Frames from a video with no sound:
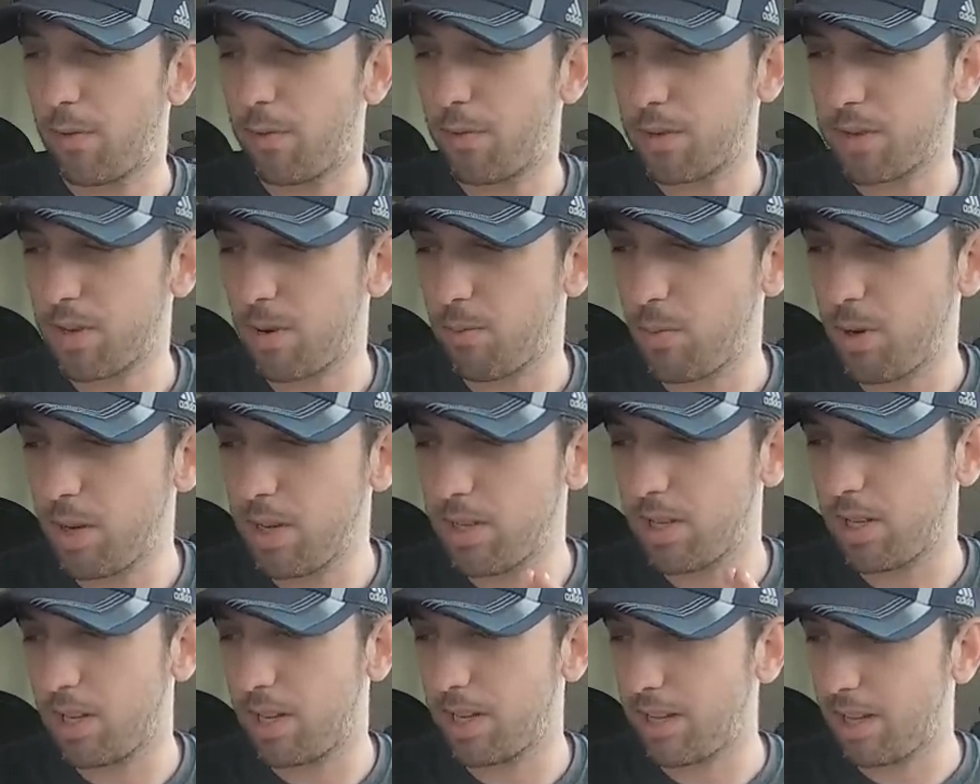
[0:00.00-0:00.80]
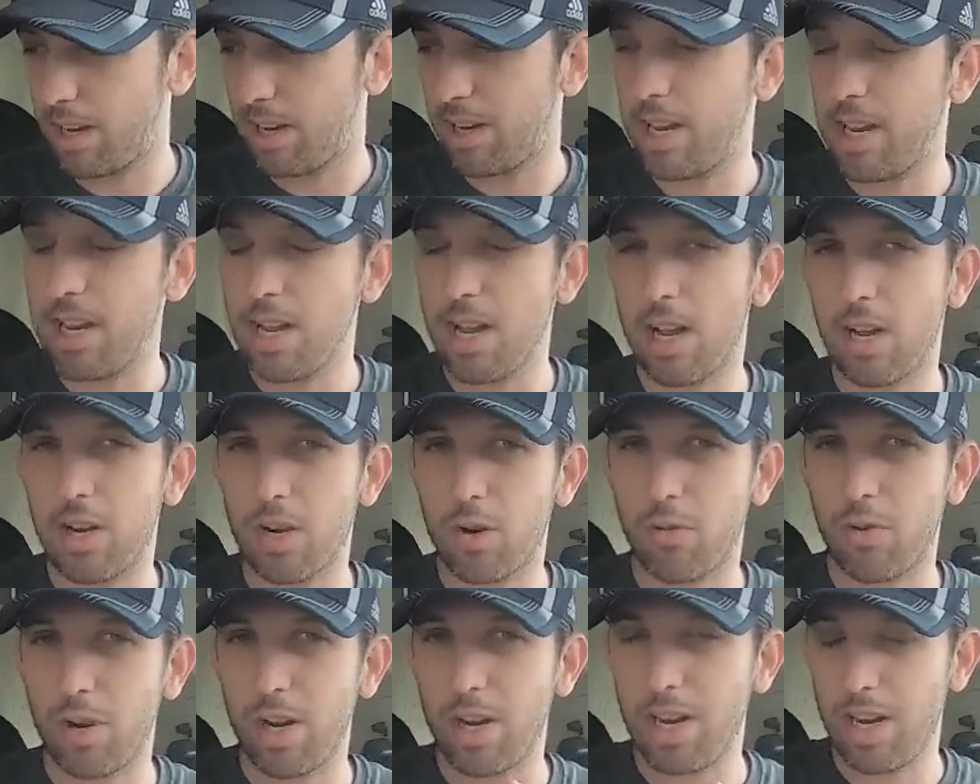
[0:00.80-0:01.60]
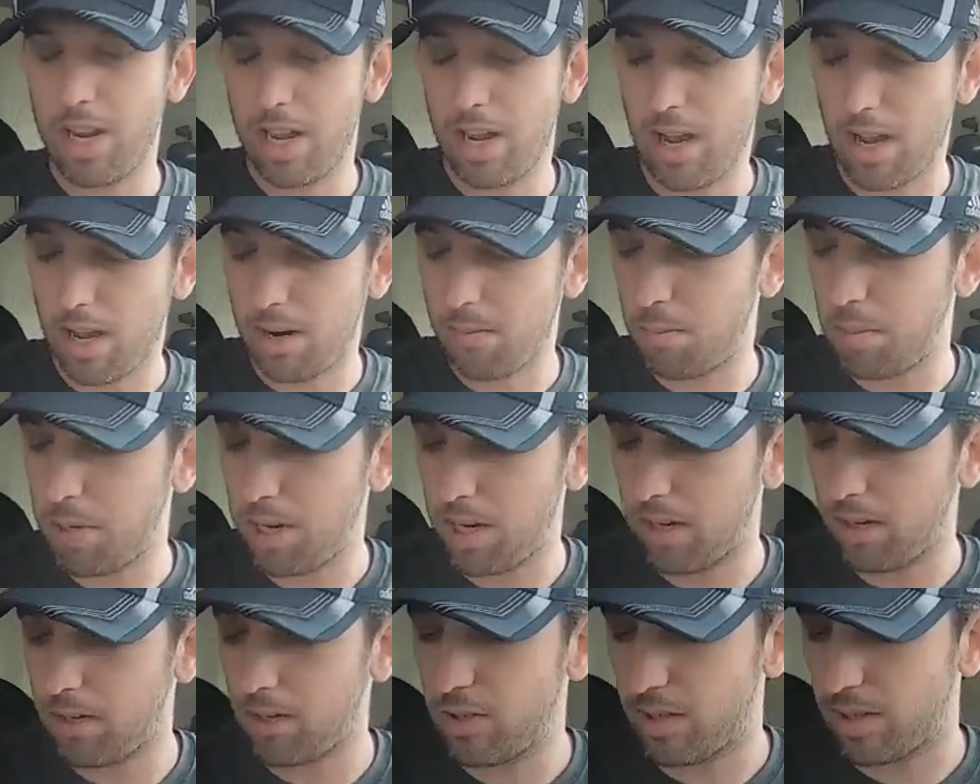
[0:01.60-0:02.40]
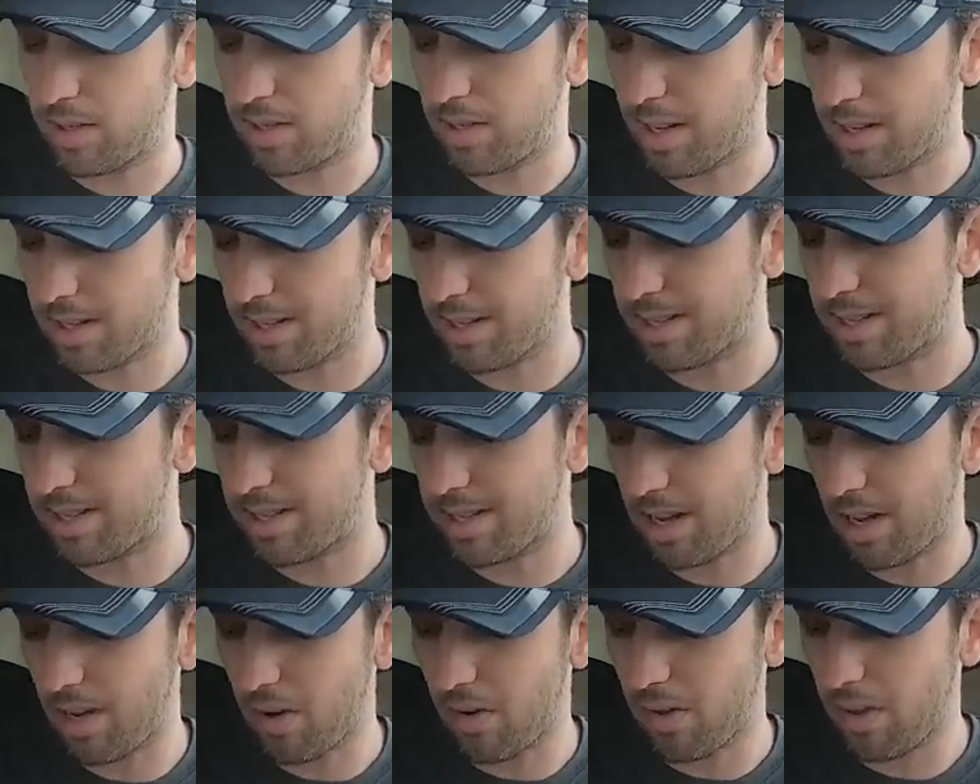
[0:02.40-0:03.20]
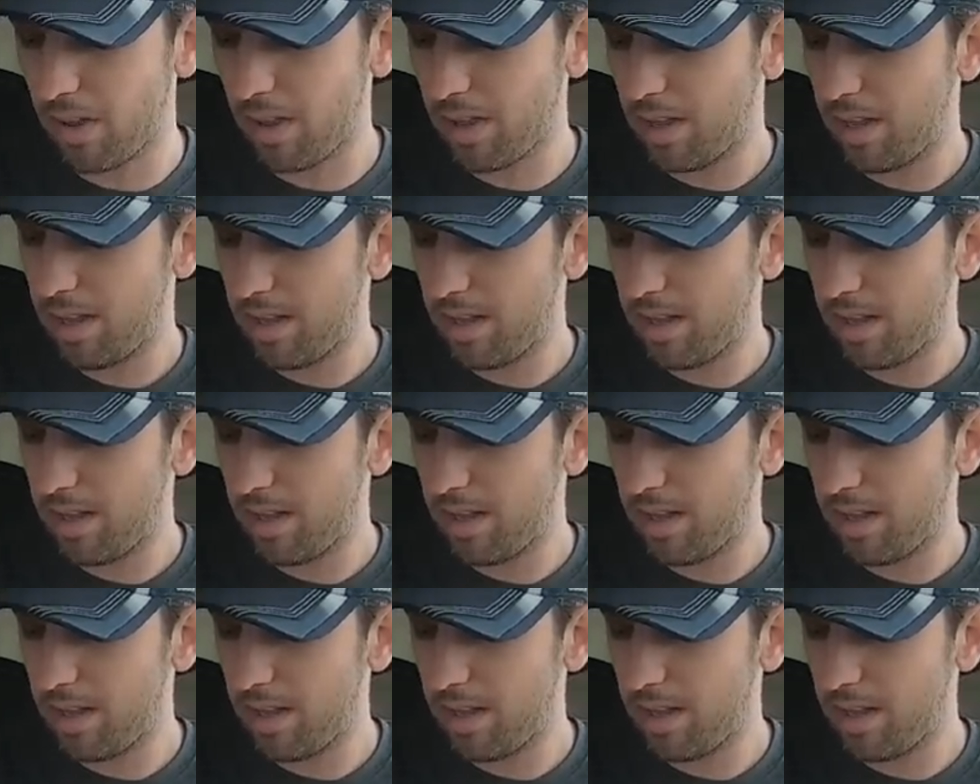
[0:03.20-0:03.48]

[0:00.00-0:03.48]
For some reason, like the neon green, neon pink just doesn't sell.